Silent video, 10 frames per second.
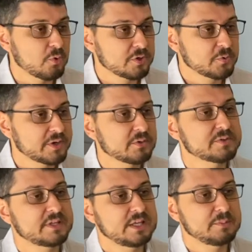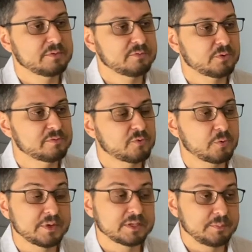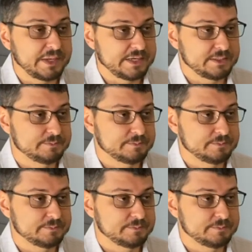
critical thinking before forming an opinion.